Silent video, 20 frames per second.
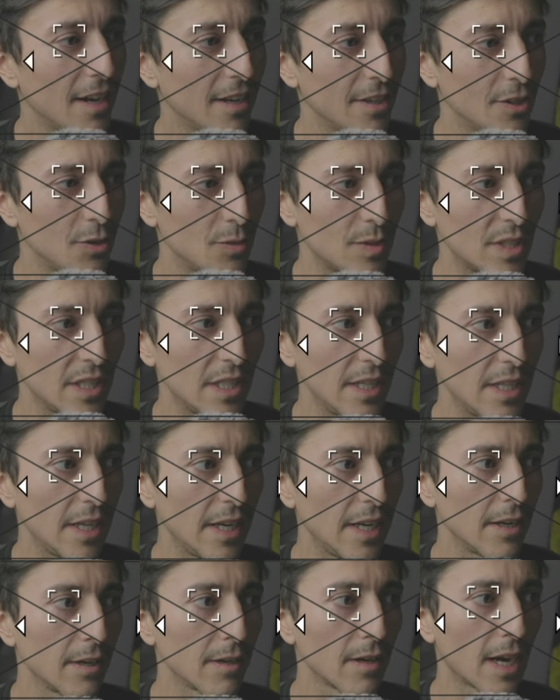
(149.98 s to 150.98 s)
You see
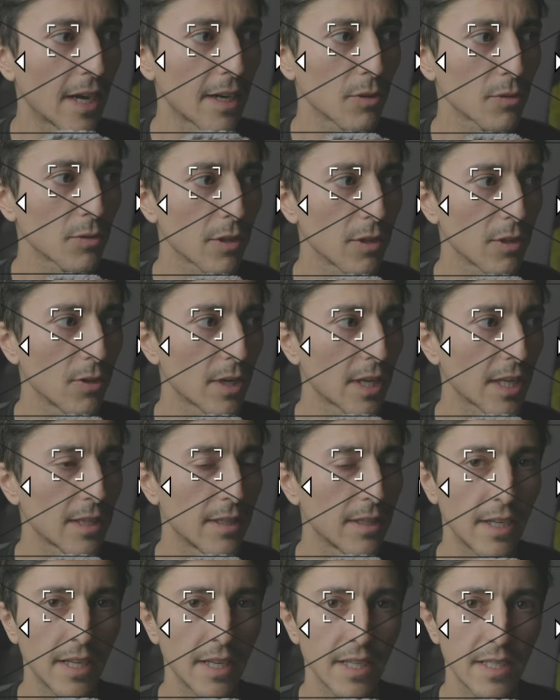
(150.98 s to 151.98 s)
here, I don't look at
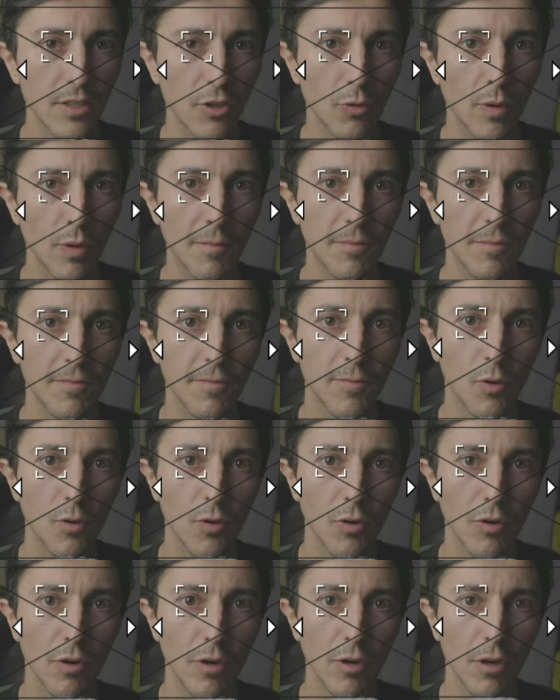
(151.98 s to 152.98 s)
the histogram
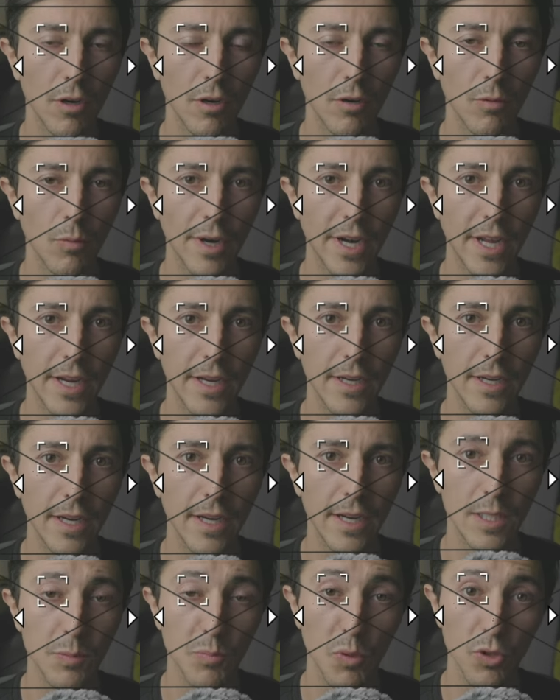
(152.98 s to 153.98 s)
for when I
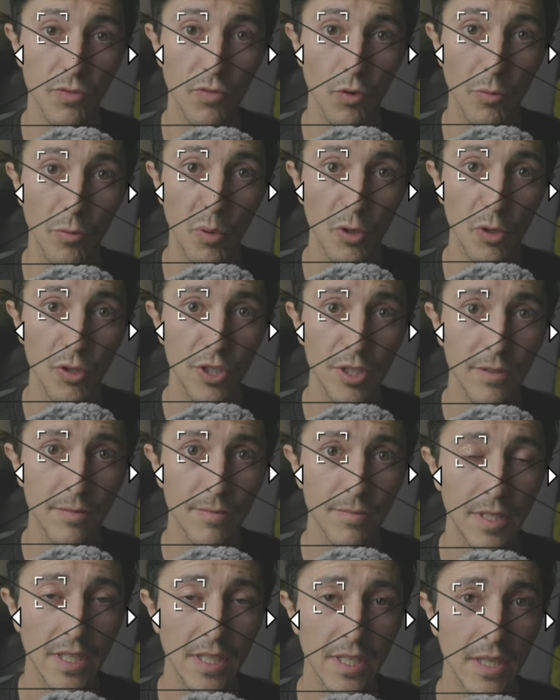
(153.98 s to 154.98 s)
expose for a person,
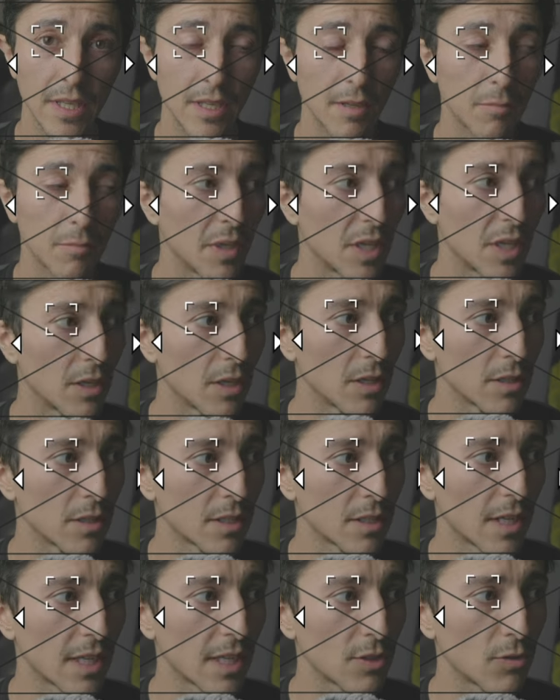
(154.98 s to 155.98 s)

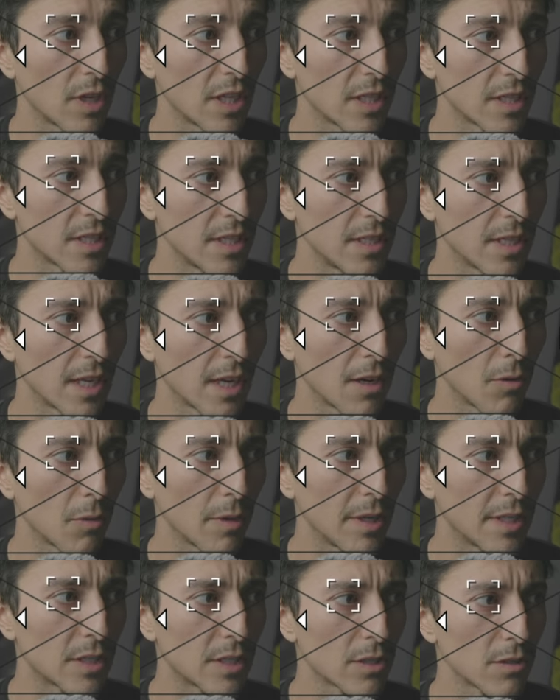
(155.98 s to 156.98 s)
because as you can see now,
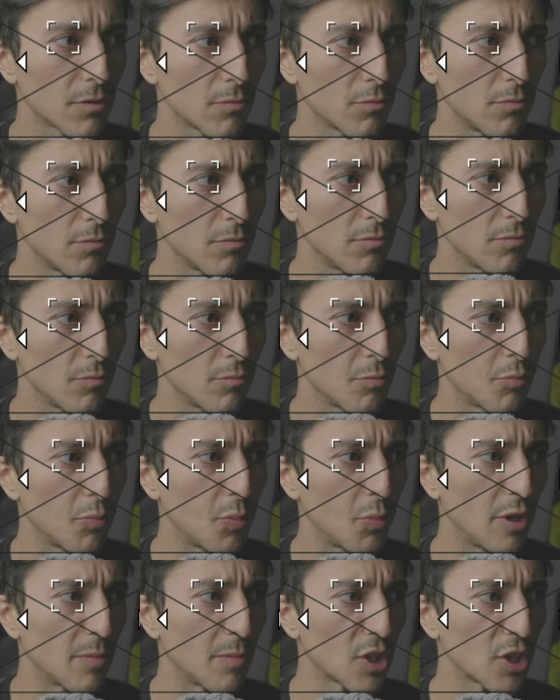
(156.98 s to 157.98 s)
it's
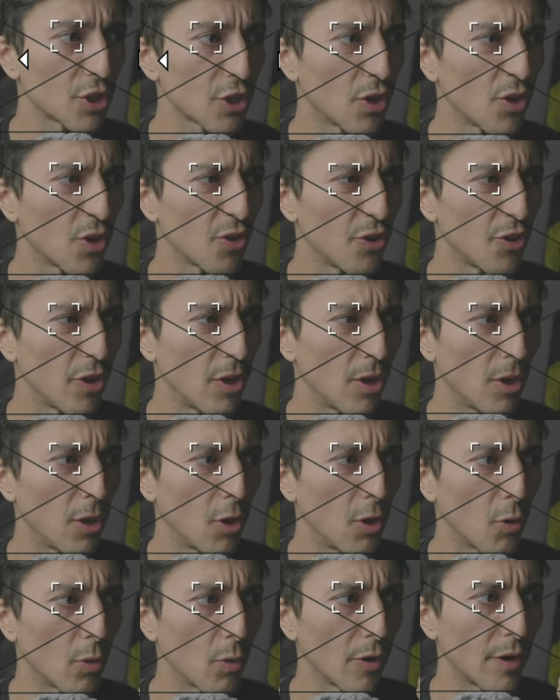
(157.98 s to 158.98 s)
pretty much on the
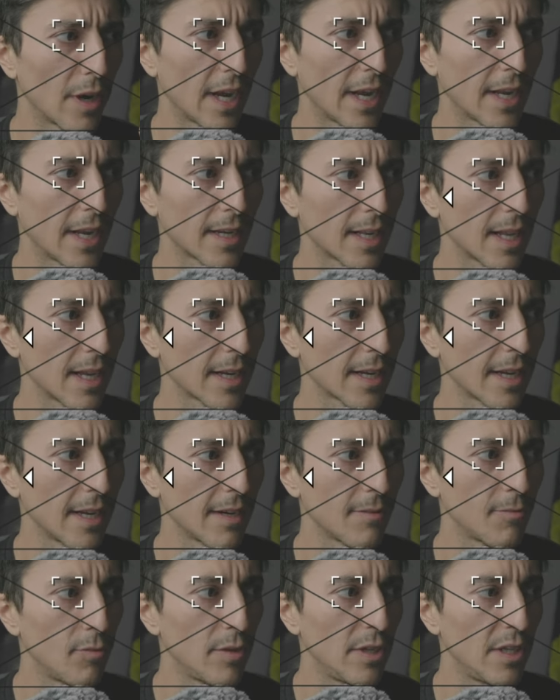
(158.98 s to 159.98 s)
lower hand. Like
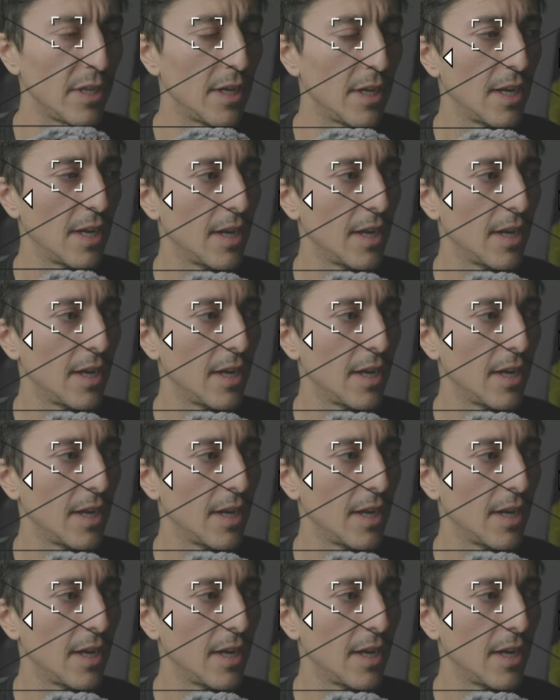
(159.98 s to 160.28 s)
every